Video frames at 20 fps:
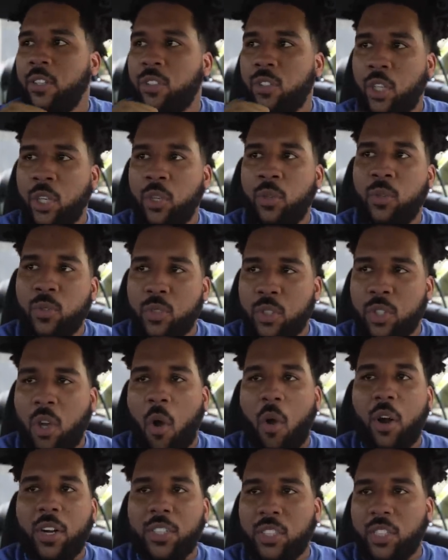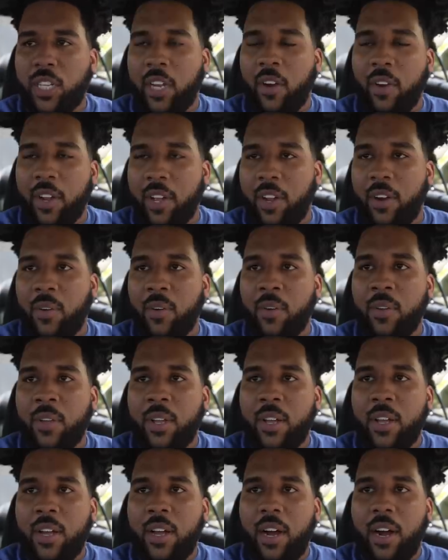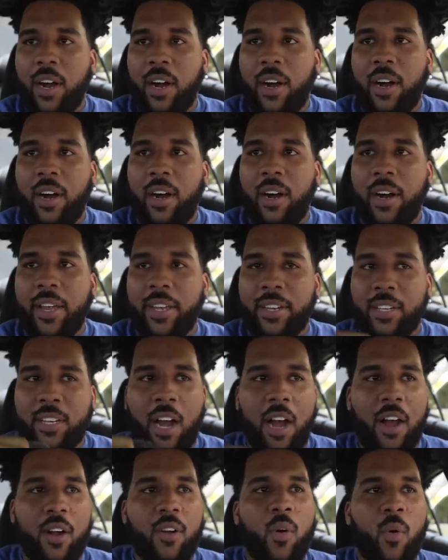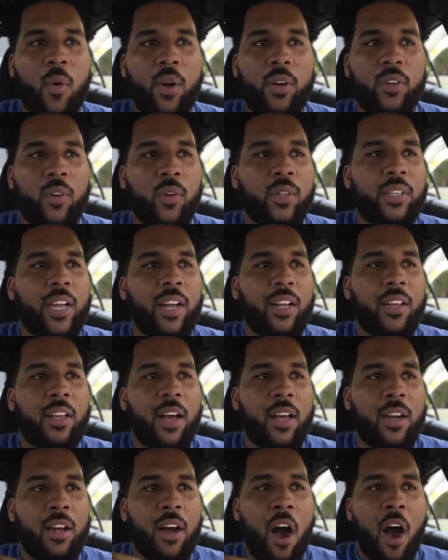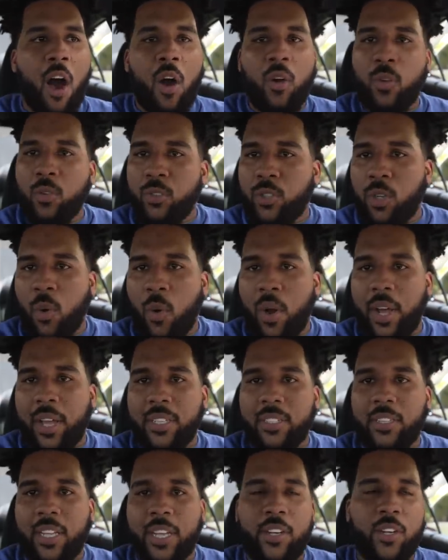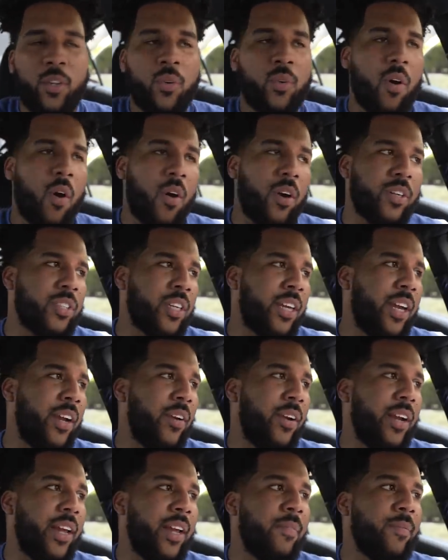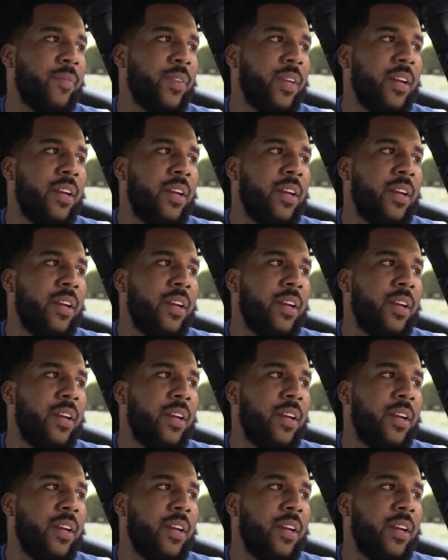Tunes Car Stereo uh, in Concord, North Carolina. Auto Toys, they do car security.